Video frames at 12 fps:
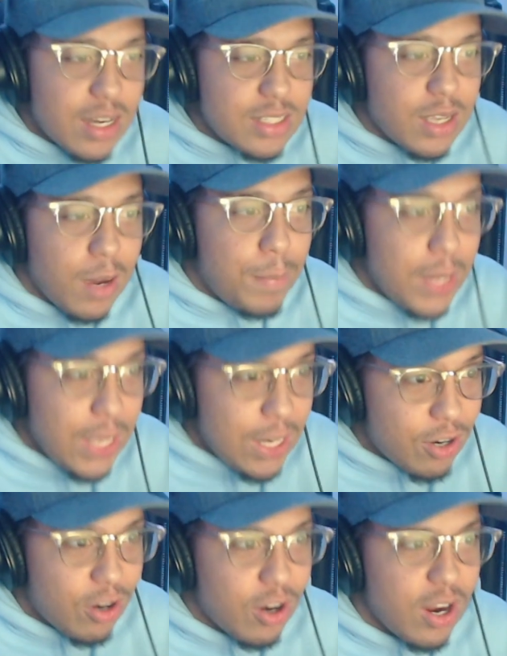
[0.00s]

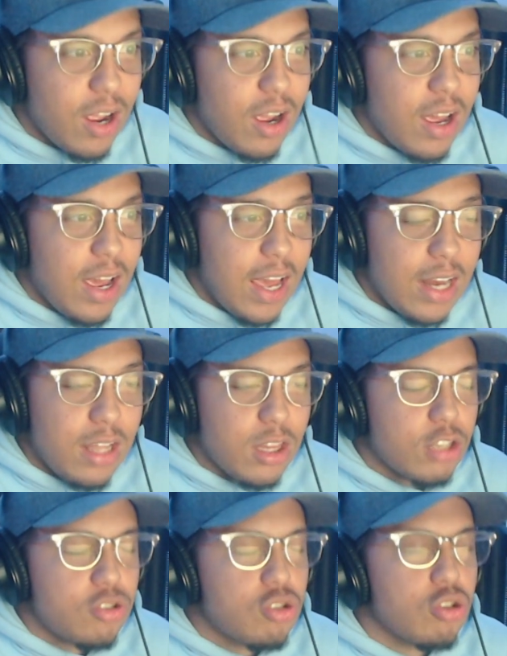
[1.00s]
appear, and he
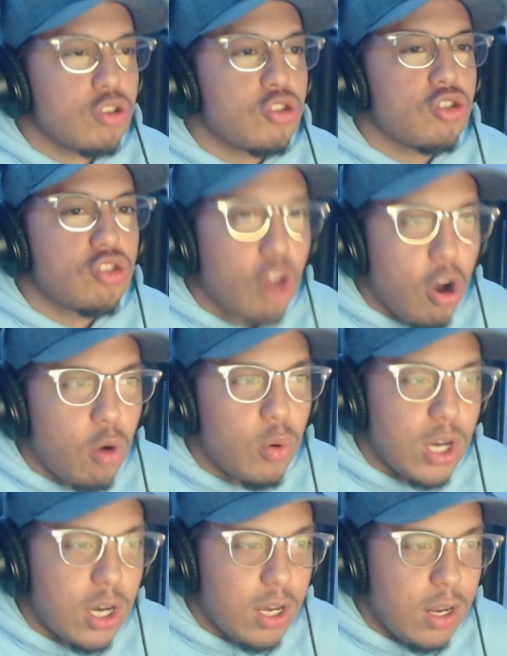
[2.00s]
looks so
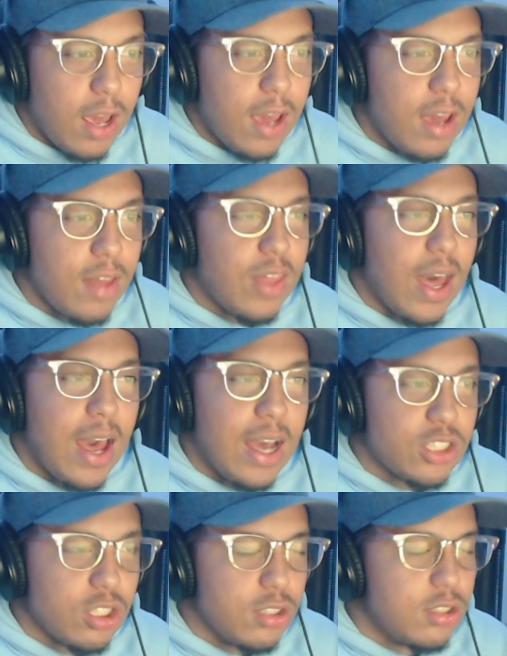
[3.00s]
good, and the
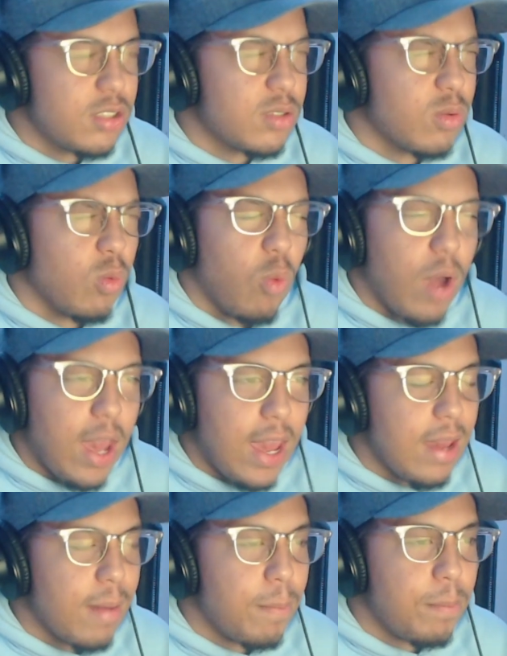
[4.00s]
action is just
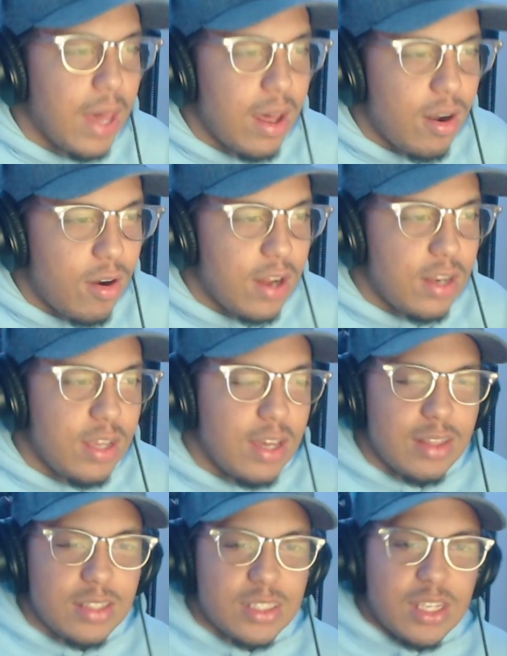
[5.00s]
way better. And you
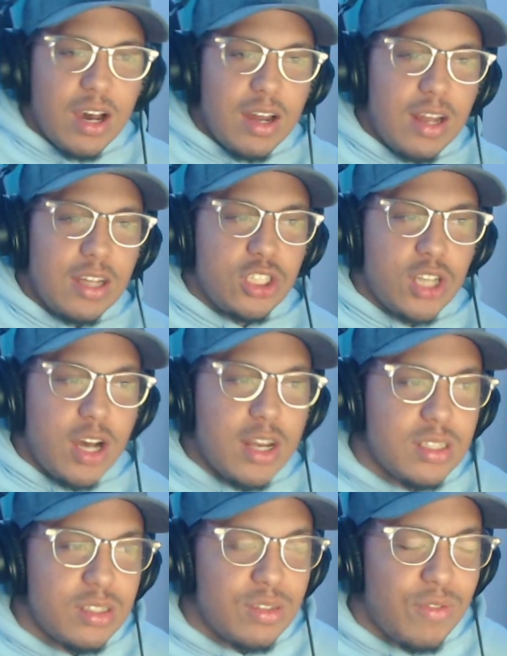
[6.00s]
get this cut in
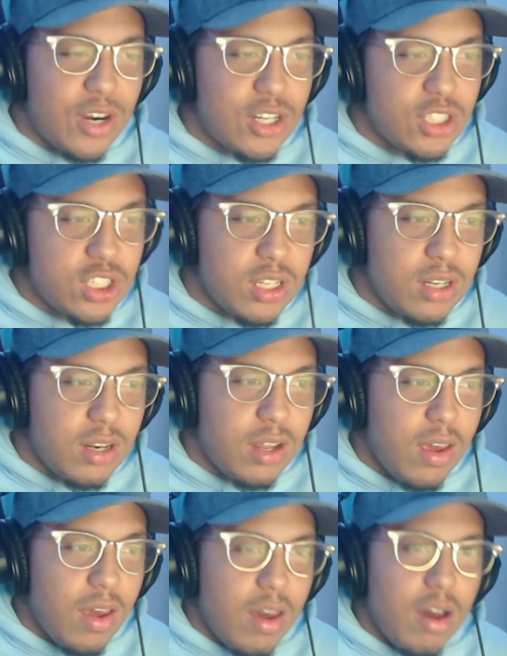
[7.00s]
Joss's version
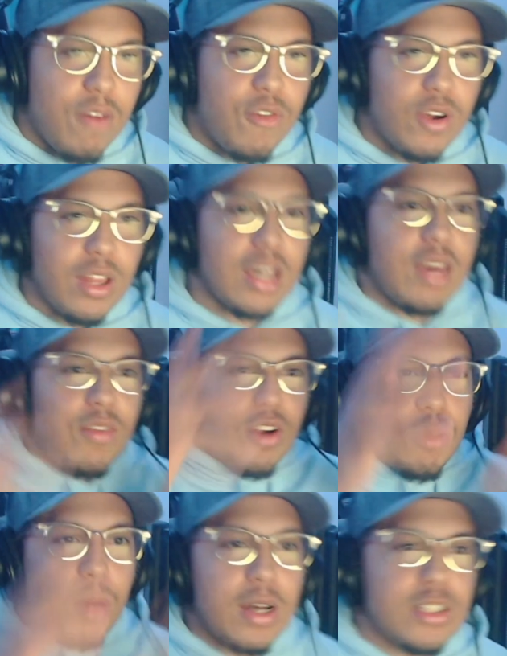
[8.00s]
of her like giving her
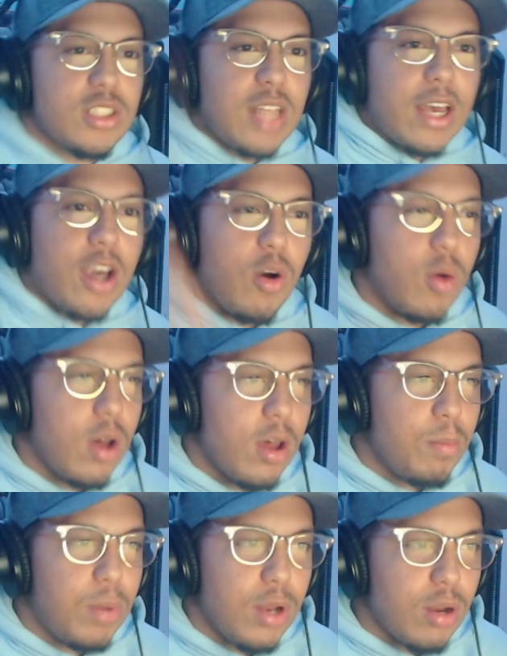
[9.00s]
the box, she's like, go.
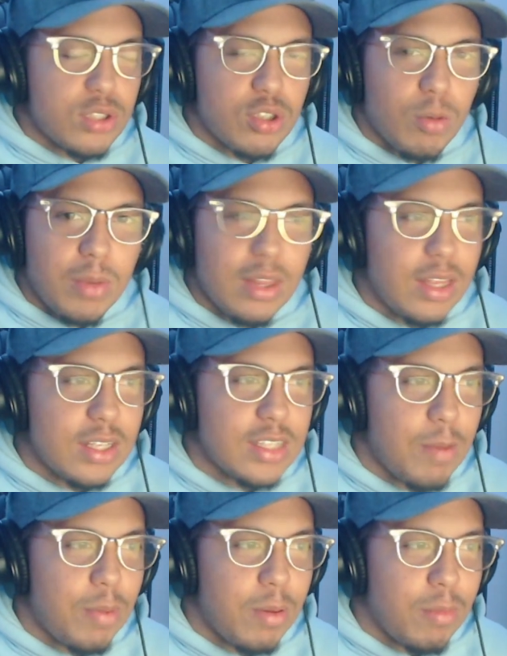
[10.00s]
But no, so many things
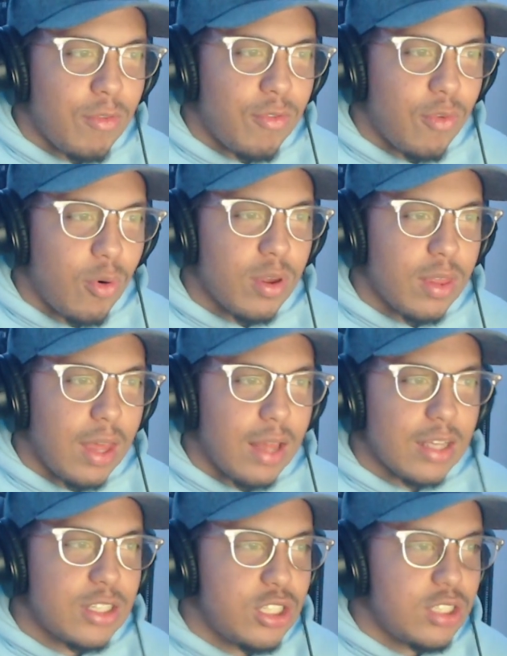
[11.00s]
happen before that.
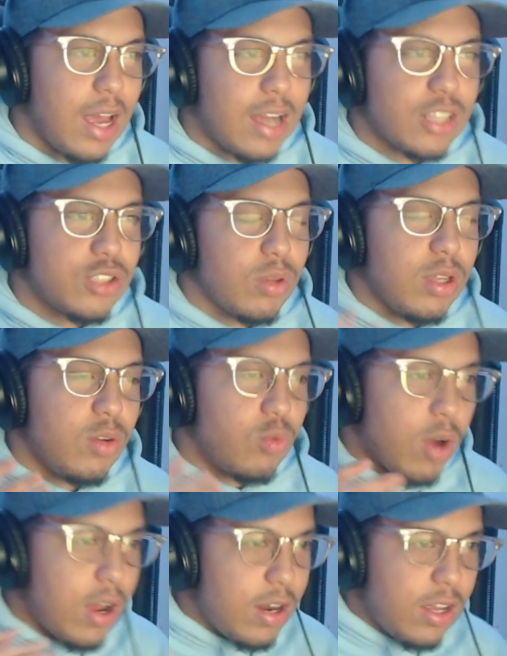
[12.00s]
Like, she's actually
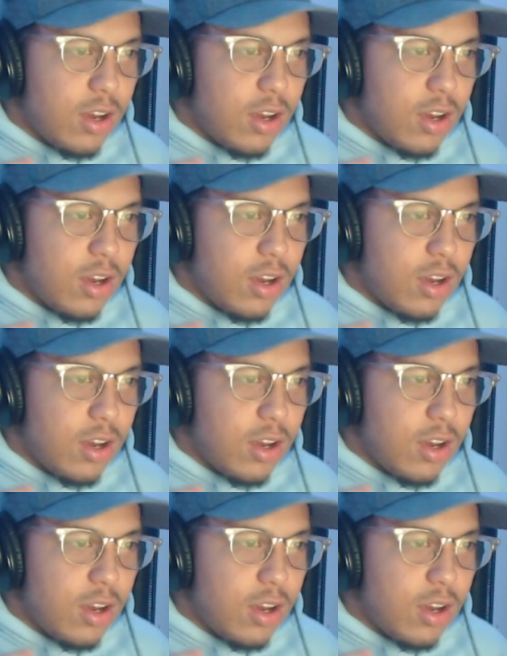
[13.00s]
running